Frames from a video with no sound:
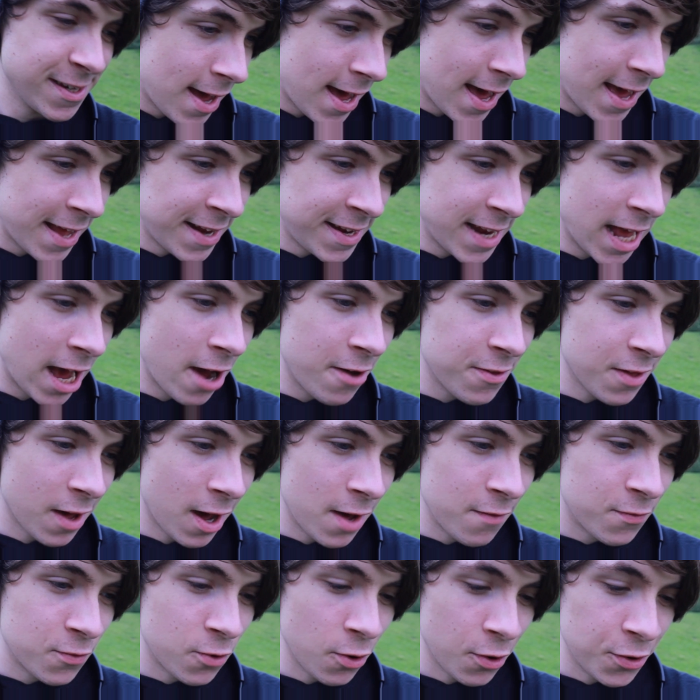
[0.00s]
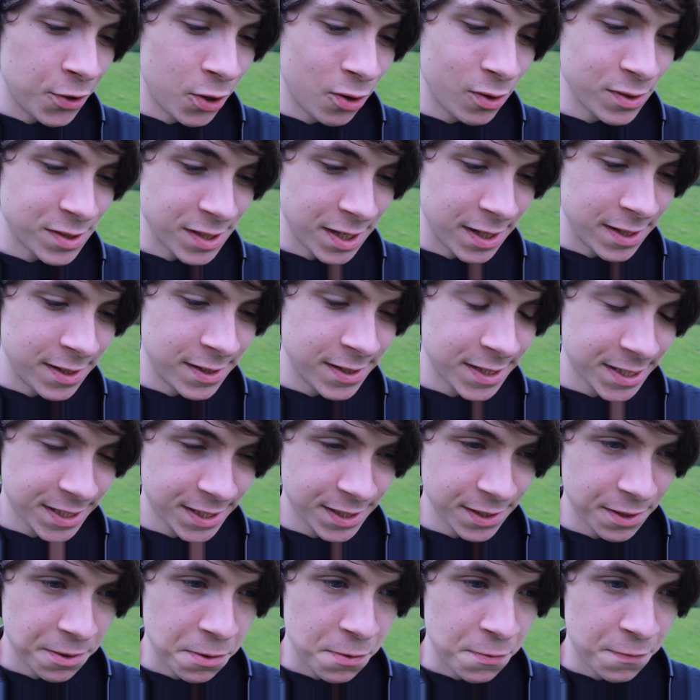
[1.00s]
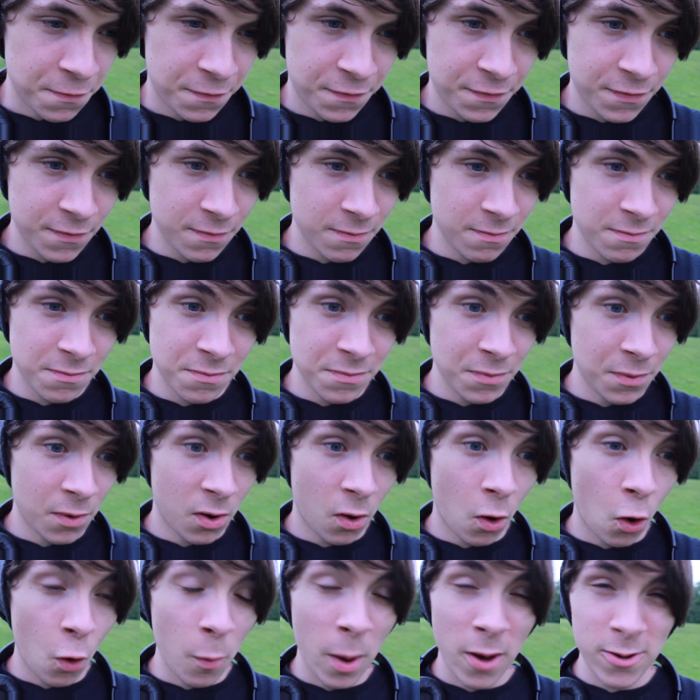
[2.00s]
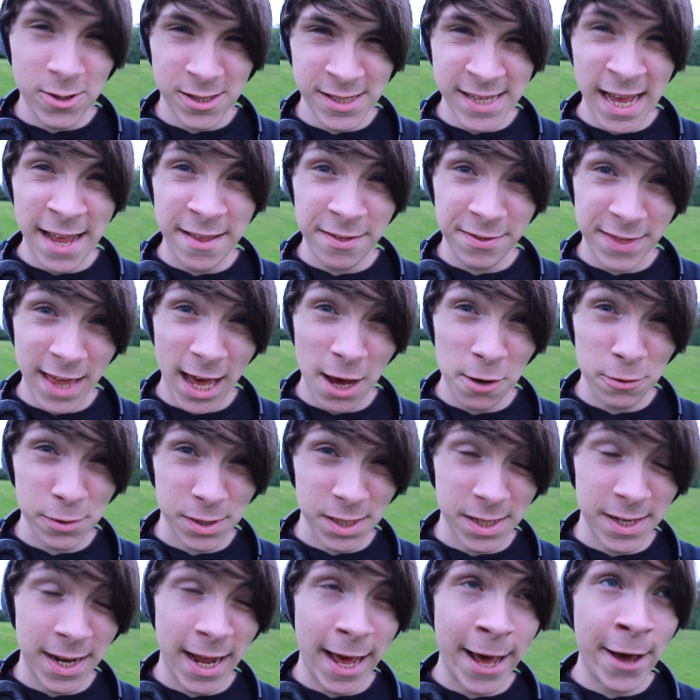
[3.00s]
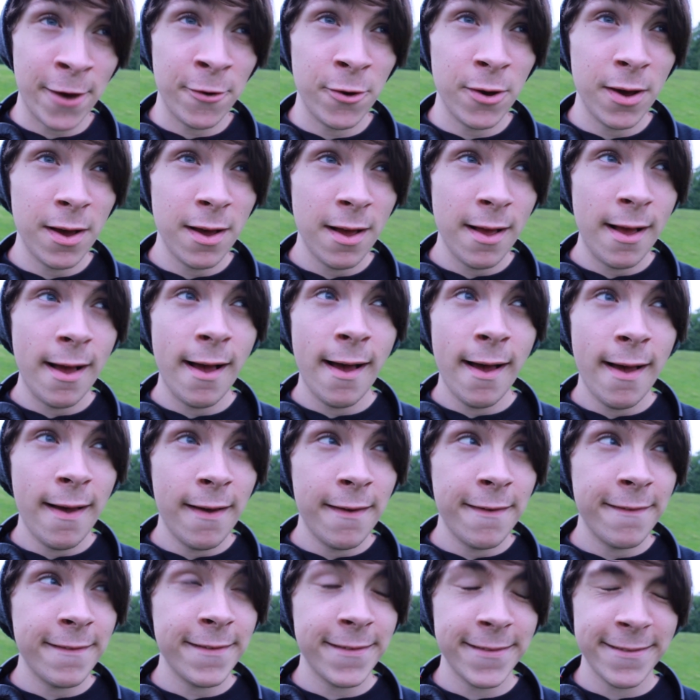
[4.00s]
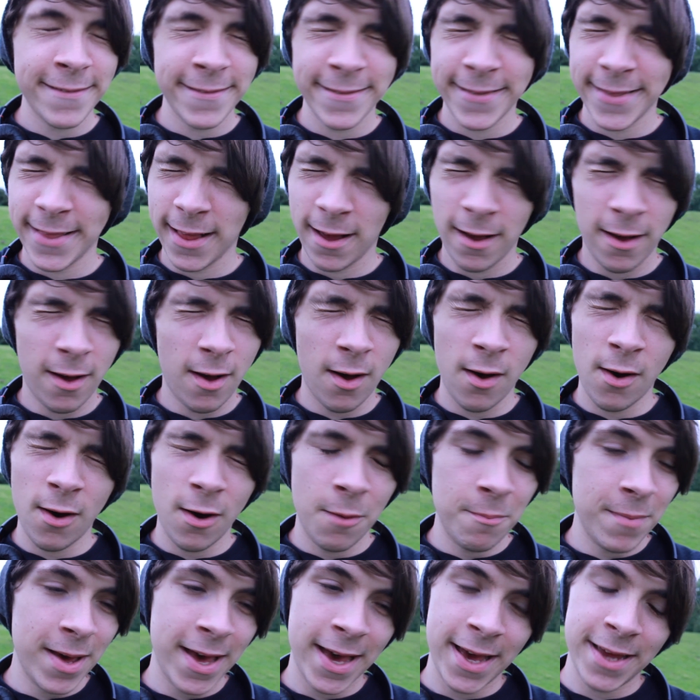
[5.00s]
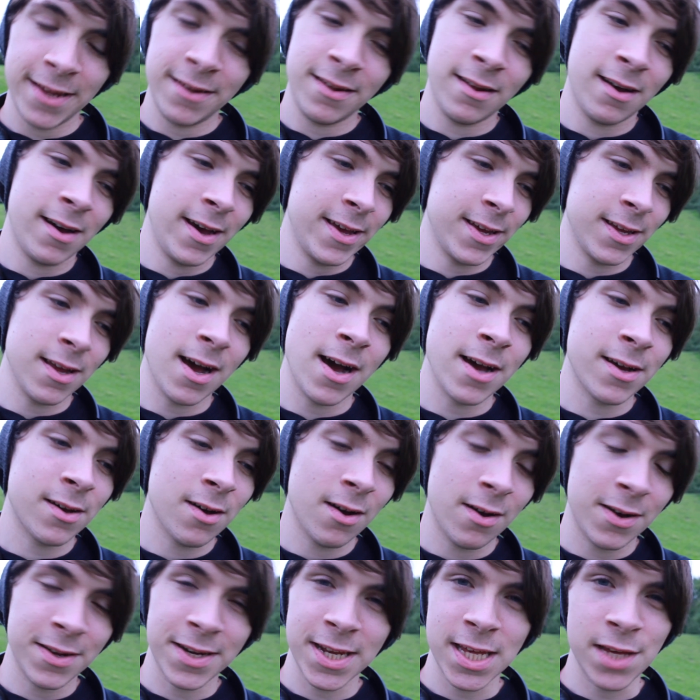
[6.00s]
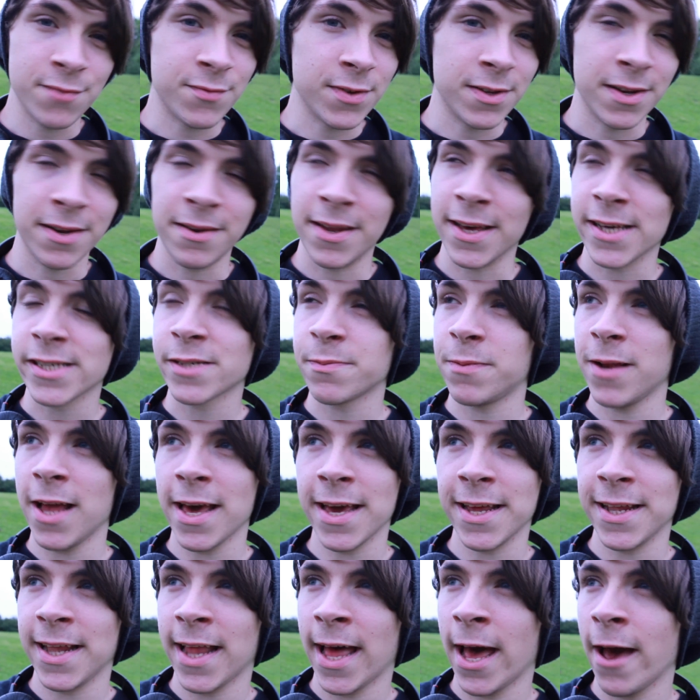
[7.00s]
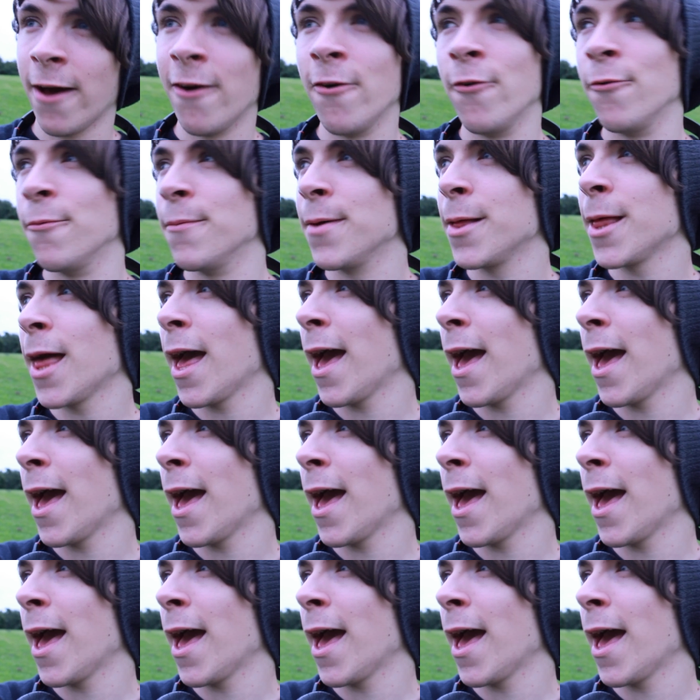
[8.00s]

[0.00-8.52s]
And now that I've got an audience of almost 10,000 now, oh man, I can't even explain how